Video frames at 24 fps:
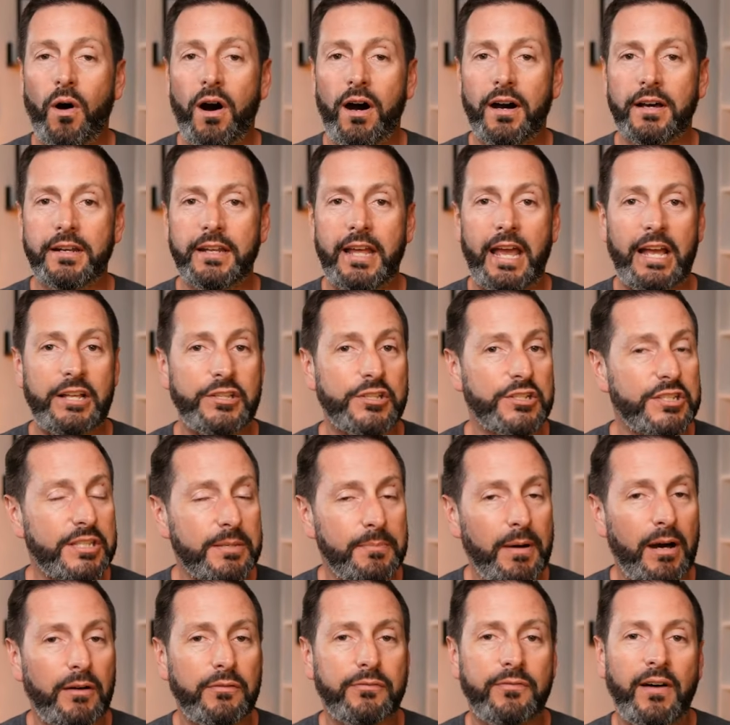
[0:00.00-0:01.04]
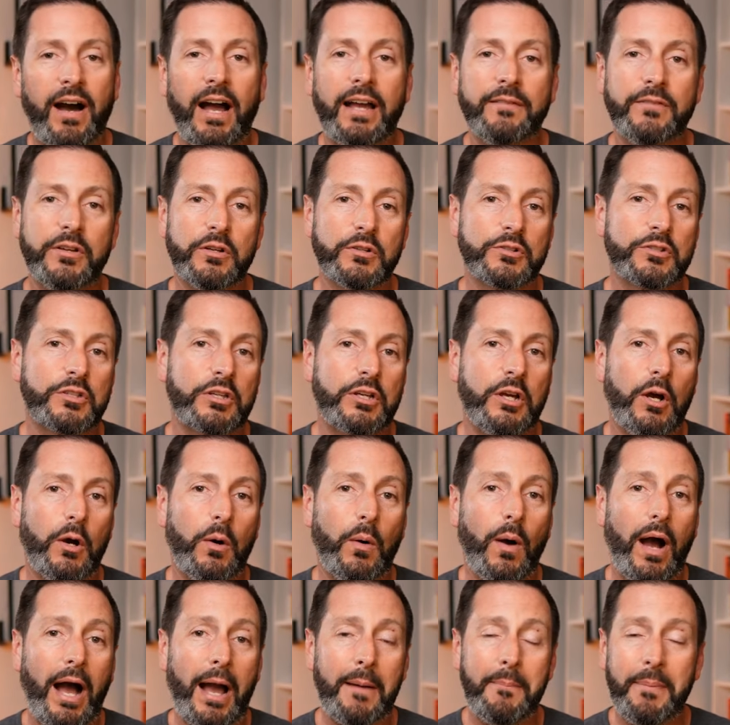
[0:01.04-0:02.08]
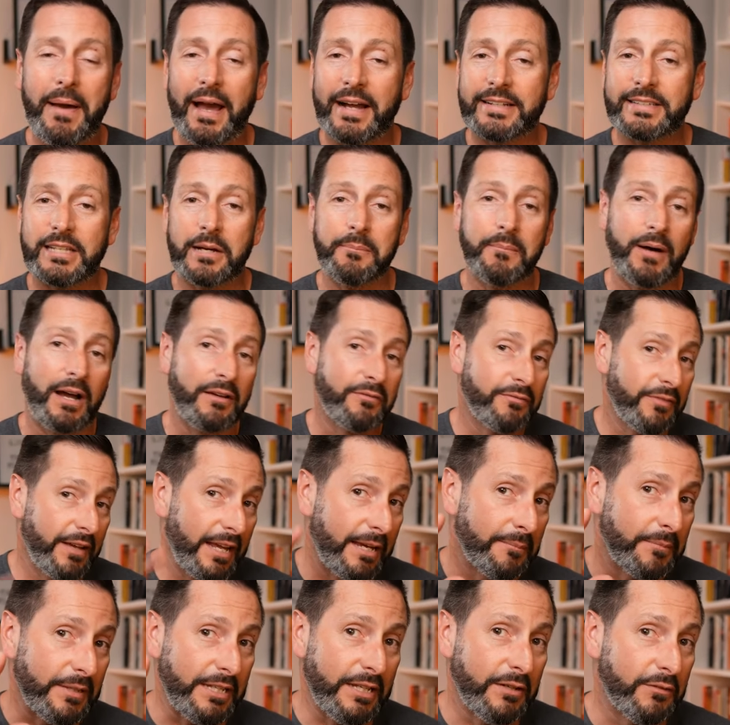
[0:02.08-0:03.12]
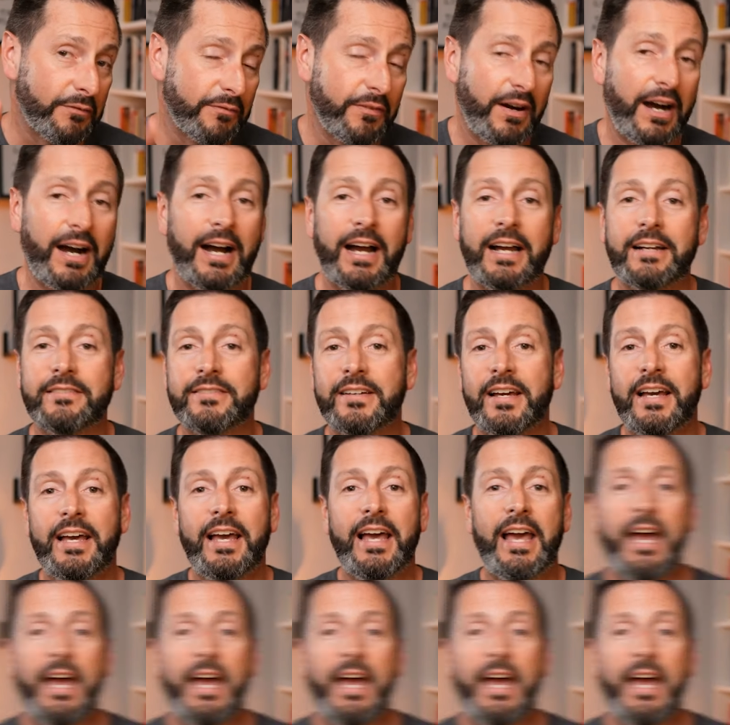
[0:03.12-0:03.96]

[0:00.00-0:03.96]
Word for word: Juan, and just about five years ago, I packed up my family of five,